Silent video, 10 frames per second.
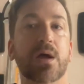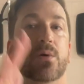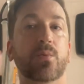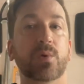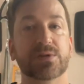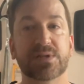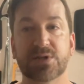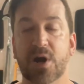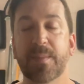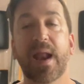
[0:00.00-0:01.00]
will
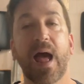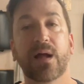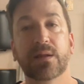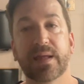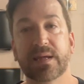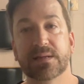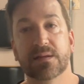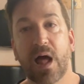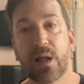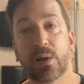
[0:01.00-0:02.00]
determine how
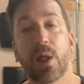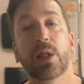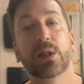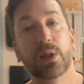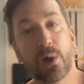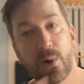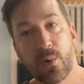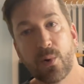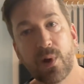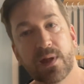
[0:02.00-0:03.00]

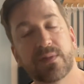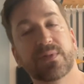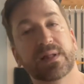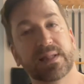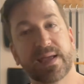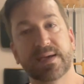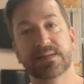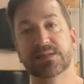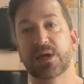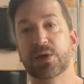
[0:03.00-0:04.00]
low the legs
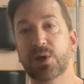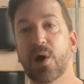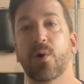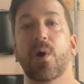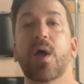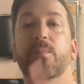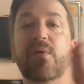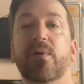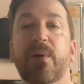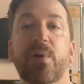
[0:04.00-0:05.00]
can go. But
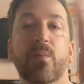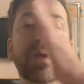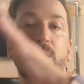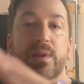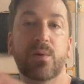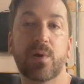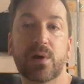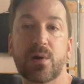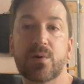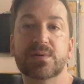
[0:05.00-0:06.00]
remember, we only want to
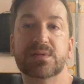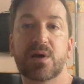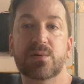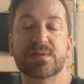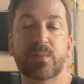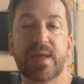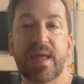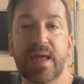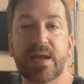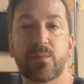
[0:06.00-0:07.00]
go as low as we
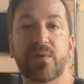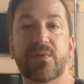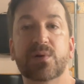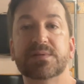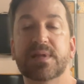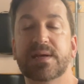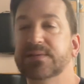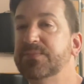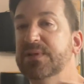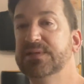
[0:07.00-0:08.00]
can with those
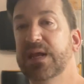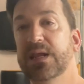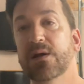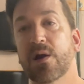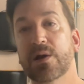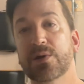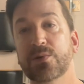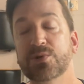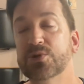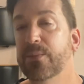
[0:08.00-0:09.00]
legs, maintaining our
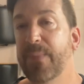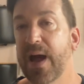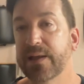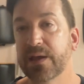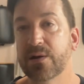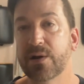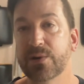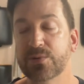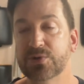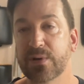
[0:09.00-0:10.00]
neutral back and our
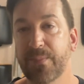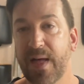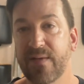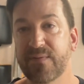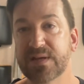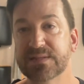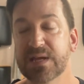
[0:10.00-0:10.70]
neutral pelvis.